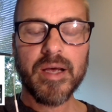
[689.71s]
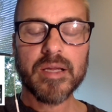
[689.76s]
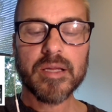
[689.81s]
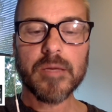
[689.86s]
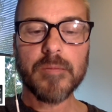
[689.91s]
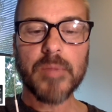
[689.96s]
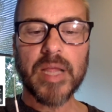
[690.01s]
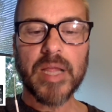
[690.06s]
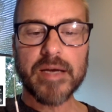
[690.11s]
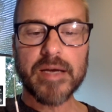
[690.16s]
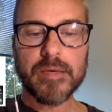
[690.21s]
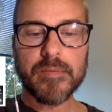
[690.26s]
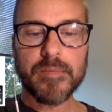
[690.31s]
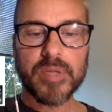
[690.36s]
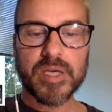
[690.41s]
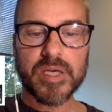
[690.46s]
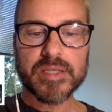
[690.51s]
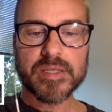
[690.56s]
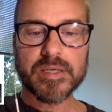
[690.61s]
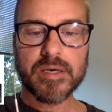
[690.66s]
The Platinum
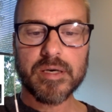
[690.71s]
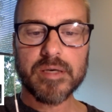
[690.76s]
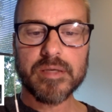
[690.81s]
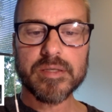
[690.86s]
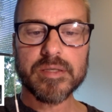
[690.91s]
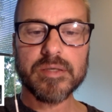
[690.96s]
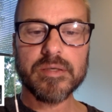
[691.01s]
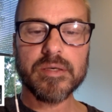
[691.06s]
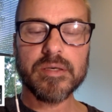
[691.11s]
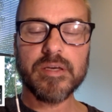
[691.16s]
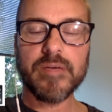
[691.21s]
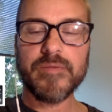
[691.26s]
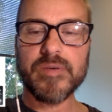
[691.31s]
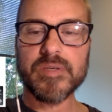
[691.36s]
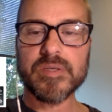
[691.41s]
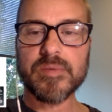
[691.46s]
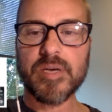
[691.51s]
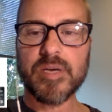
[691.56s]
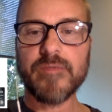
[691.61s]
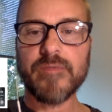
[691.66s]
Plus cards, if you
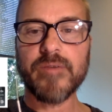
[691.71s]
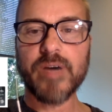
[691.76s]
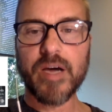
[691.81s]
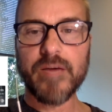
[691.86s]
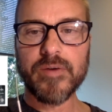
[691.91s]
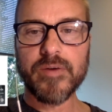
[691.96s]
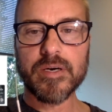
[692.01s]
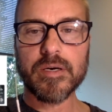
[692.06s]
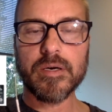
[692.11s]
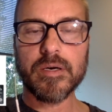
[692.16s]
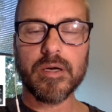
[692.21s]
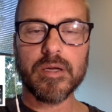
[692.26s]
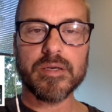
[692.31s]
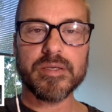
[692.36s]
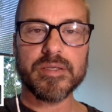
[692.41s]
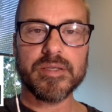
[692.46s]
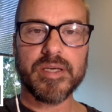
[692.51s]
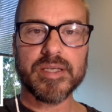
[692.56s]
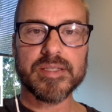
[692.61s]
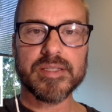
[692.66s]
spend
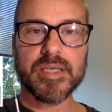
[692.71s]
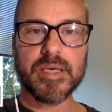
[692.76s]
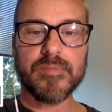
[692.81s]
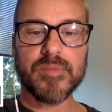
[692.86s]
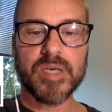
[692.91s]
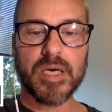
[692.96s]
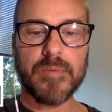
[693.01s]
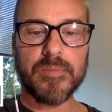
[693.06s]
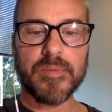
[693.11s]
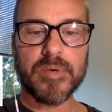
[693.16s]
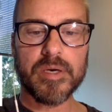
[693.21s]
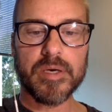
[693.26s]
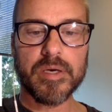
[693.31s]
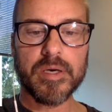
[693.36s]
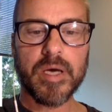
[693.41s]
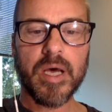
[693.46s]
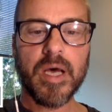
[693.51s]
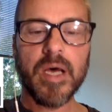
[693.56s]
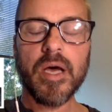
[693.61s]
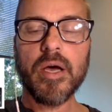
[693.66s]
$500 in that same time
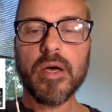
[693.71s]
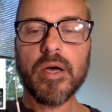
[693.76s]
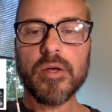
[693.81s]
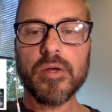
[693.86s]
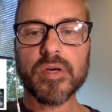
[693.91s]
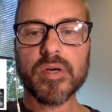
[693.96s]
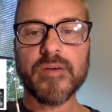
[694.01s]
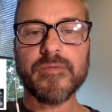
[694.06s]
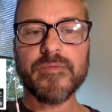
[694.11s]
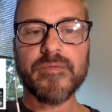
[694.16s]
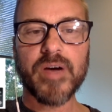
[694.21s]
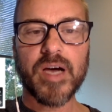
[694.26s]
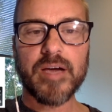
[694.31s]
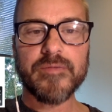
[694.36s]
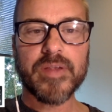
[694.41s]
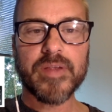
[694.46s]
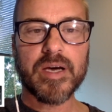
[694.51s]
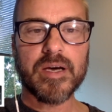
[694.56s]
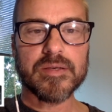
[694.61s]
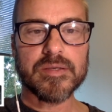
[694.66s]
period, you'll get
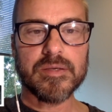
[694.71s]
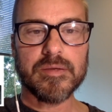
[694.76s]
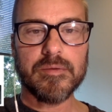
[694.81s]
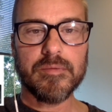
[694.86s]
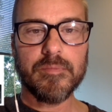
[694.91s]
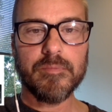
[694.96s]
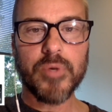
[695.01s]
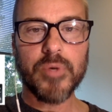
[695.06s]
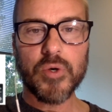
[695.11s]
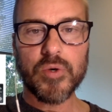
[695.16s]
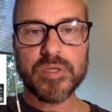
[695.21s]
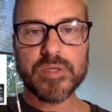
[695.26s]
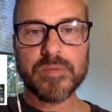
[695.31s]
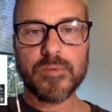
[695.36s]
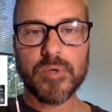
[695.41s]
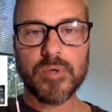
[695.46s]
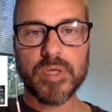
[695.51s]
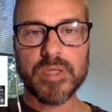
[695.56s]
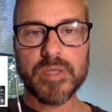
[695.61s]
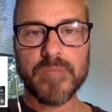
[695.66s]
5,000 bonus
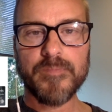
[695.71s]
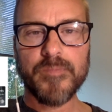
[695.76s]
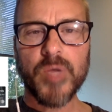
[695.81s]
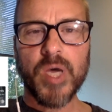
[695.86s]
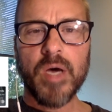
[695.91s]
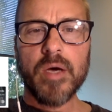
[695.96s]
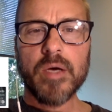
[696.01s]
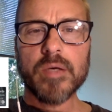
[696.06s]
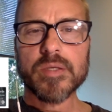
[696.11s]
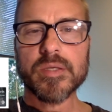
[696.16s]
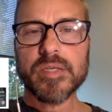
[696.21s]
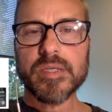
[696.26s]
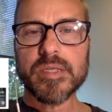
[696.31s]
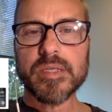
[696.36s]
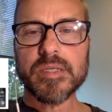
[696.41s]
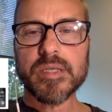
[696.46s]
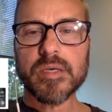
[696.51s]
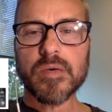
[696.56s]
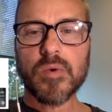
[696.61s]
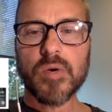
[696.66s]
points. So this
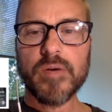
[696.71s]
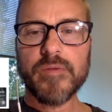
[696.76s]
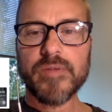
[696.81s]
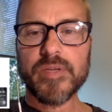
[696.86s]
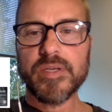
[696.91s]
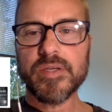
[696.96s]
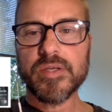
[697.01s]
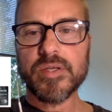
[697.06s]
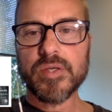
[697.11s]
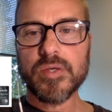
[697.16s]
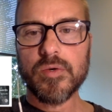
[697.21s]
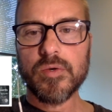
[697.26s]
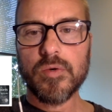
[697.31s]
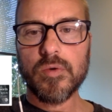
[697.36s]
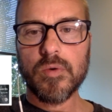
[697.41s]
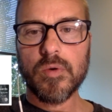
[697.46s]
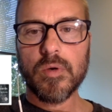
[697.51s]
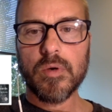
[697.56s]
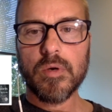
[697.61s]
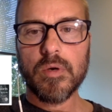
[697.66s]
is equivalent
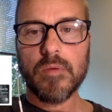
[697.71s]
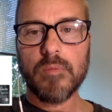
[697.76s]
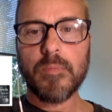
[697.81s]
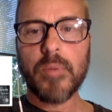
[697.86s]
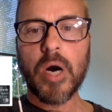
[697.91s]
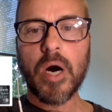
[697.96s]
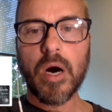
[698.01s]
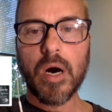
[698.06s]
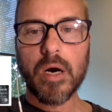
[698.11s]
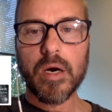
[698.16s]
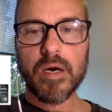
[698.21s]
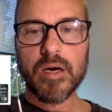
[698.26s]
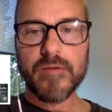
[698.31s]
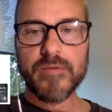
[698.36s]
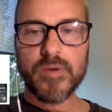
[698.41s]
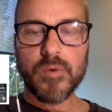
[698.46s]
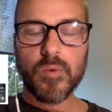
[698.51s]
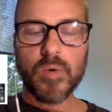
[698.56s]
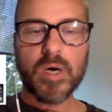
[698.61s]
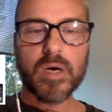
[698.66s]
to part of
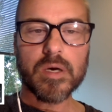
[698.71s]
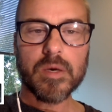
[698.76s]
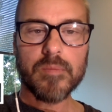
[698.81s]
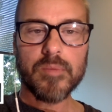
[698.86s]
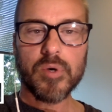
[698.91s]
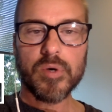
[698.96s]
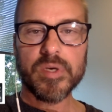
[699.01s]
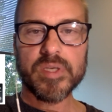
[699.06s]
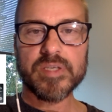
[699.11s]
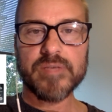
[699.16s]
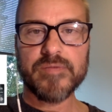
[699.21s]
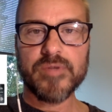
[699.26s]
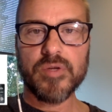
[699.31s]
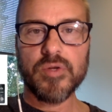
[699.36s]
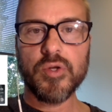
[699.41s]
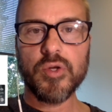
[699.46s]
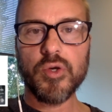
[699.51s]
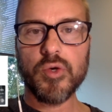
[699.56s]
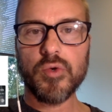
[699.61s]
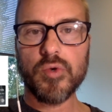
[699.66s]
the welcome bonus of the
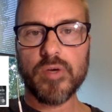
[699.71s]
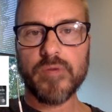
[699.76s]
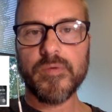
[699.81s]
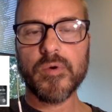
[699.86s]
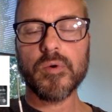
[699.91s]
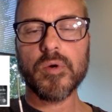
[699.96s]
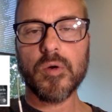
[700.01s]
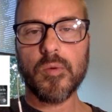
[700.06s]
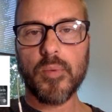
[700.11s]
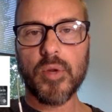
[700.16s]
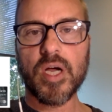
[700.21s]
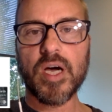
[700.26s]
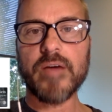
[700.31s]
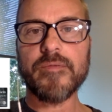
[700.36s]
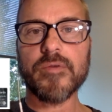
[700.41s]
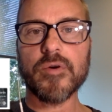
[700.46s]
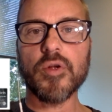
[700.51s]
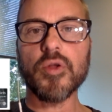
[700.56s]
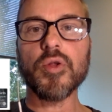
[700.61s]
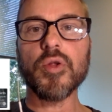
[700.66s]
new, if you were to apply
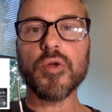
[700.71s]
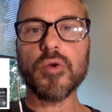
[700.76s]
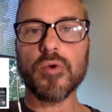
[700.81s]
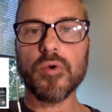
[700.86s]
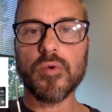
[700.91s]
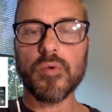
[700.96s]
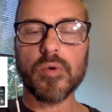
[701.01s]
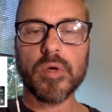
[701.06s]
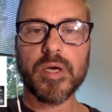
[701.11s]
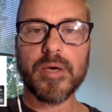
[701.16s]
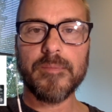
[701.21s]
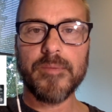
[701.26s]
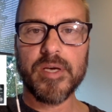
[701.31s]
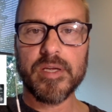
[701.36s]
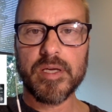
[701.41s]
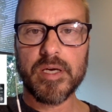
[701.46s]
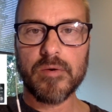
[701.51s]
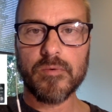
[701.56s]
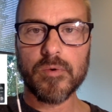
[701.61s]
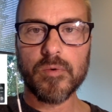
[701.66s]
for a new
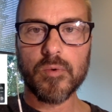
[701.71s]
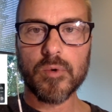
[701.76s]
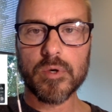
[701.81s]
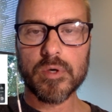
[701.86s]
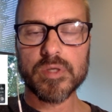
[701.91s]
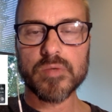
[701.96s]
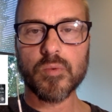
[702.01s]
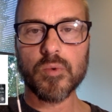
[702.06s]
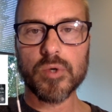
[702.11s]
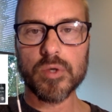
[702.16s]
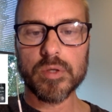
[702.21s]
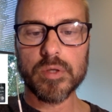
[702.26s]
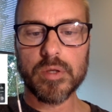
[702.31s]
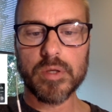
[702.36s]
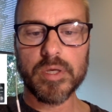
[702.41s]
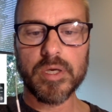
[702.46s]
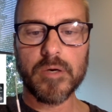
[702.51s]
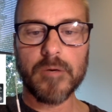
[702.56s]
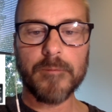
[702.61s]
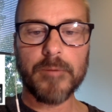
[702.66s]
MBNA Rewards World
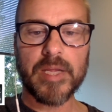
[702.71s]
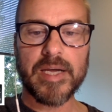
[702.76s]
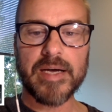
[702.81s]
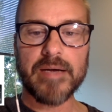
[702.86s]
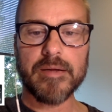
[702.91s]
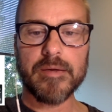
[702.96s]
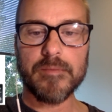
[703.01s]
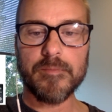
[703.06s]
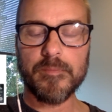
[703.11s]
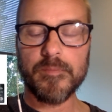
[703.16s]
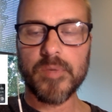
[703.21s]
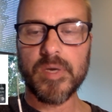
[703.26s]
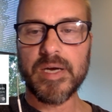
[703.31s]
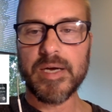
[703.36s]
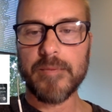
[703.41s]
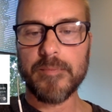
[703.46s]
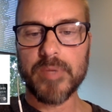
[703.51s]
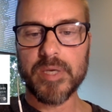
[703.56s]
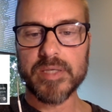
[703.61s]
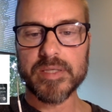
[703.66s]
Elite or Platinum
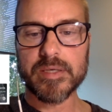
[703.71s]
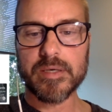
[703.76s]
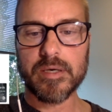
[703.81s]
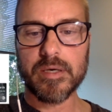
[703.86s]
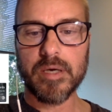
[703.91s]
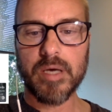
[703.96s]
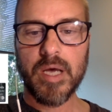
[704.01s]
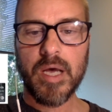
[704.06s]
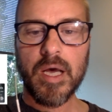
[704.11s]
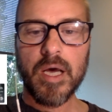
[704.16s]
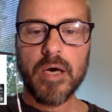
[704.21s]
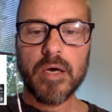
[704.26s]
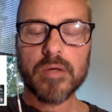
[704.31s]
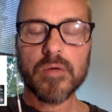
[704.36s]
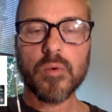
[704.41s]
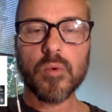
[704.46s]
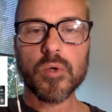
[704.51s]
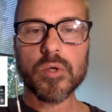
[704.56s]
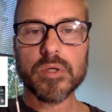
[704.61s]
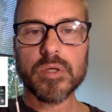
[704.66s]
Plus card.
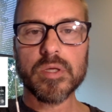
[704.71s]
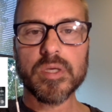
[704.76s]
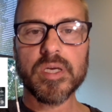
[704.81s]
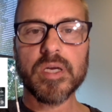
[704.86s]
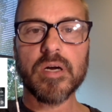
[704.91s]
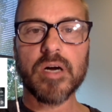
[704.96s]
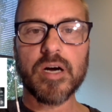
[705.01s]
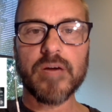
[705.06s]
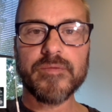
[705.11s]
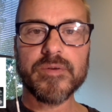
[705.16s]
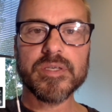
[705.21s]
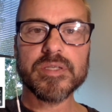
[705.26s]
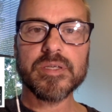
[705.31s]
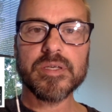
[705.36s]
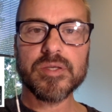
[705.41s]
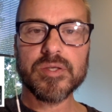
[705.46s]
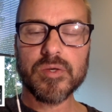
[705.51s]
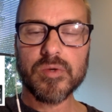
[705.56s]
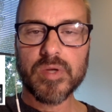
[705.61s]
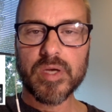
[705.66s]
The World Elite offers
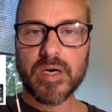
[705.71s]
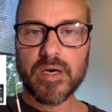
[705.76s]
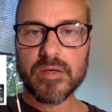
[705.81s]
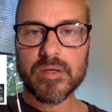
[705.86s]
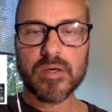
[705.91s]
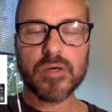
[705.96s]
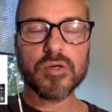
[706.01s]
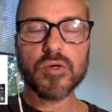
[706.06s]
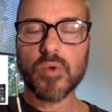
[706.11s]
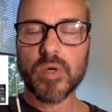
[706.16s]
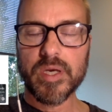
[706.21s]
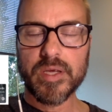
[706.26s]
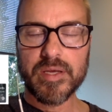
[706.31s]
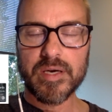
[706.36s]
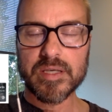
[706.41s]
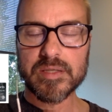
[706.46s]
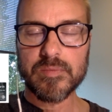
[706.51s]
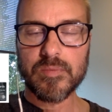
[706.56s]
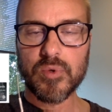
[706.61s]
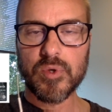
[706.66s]
the 2,000 or
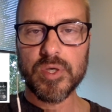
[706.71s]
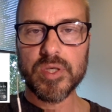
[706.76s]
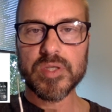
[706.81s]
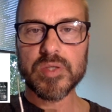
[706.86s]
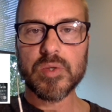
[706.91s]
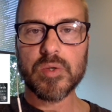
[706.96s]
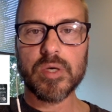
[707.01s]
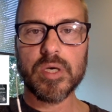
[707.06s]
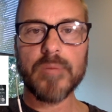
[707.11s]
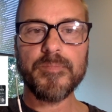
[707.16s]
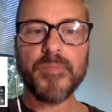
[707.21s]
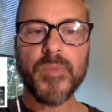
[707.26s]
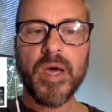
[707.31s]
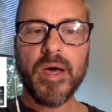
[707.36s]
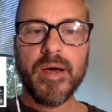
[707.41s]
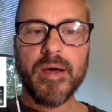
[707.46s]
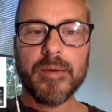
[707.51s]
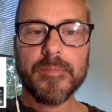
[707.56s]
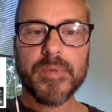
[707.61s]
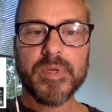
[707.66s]
20,000 points, sorry,
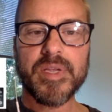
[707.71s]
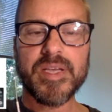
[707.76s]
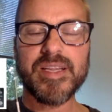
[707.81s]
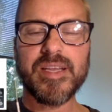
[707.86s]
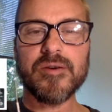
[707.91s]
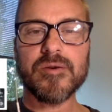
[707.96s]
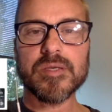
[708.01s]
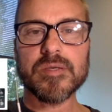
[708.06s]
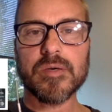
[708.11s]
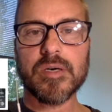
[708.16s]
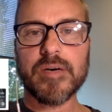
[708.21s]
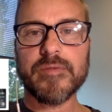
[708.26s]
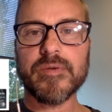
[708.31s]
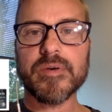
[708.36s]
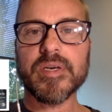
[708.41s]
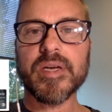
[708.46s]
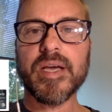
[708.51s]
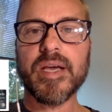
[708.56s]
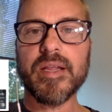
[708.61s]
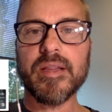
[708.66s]
but then they also
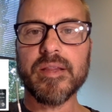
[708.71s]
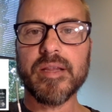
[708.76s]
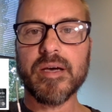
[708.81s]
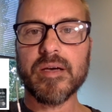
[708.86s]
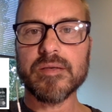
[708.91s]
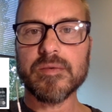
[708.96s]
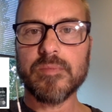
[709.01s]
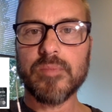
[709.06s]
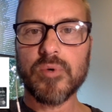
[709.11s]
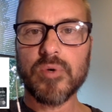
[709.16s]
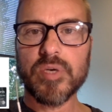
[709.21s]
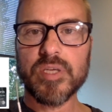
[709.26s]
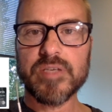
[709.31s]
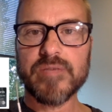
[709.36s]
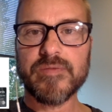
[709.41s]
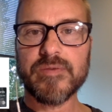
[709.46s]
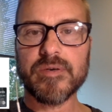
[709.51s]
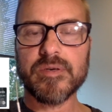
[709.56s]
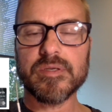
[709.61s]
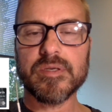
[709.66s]
offer 10,000 points
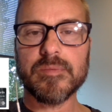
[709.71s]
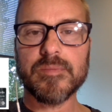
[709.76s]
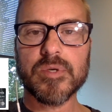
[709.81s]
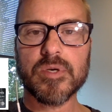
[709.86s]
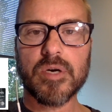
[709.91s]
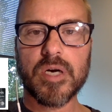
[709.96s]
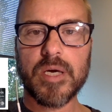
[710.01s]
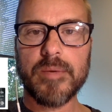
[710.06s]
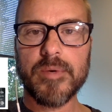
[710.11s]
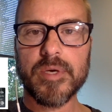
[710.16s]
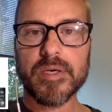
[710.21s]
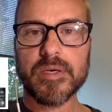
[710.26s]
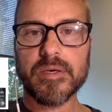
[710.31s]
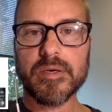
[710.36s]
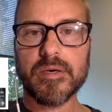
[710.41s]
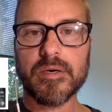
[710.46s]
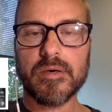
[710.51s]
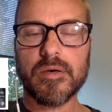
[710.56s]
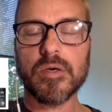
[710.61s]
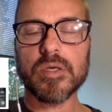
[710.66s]
for subscribing
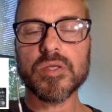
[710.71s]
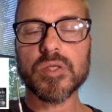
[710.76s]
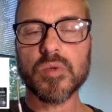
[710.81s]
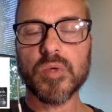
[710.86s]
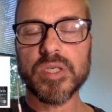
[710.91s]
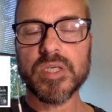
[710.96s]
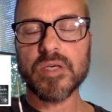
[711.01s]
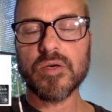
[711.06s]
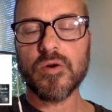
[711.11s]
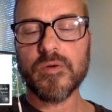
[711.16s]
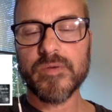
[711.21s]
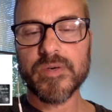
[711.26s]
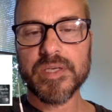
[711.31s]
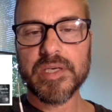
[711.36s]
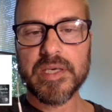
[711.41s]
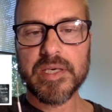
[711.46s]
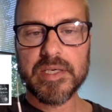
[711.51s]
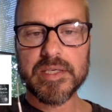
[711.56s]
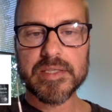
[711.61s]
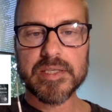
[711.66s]
or switching over
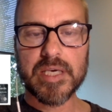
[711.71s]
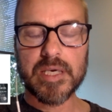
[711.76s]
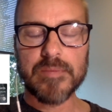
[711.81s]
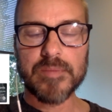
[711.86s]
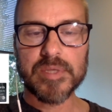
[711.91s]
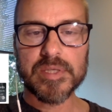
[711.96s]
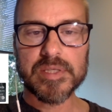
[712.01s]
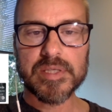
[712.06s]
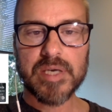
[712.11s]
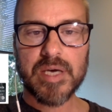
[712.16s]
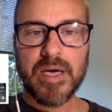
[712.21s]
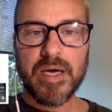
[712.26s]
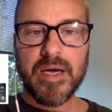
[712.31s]
to e-statements.